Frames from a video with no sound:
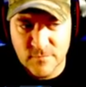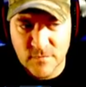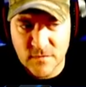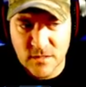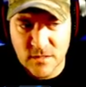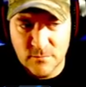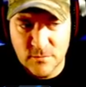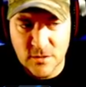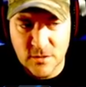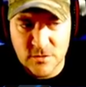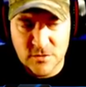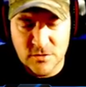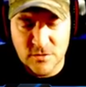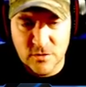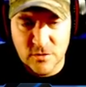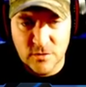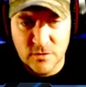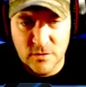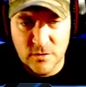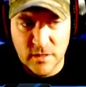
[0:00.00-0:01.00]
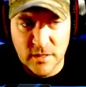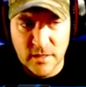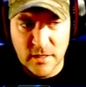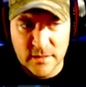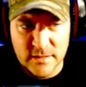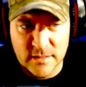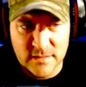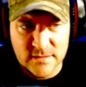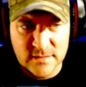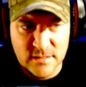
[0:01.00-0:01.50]
I'm not sure. I
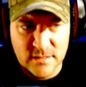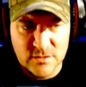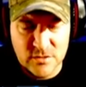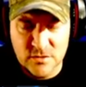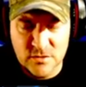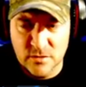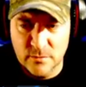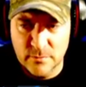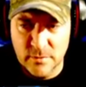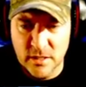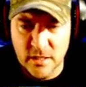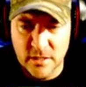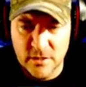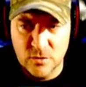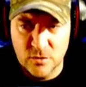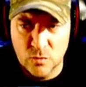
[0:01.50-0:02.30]
guess that's just going to be like your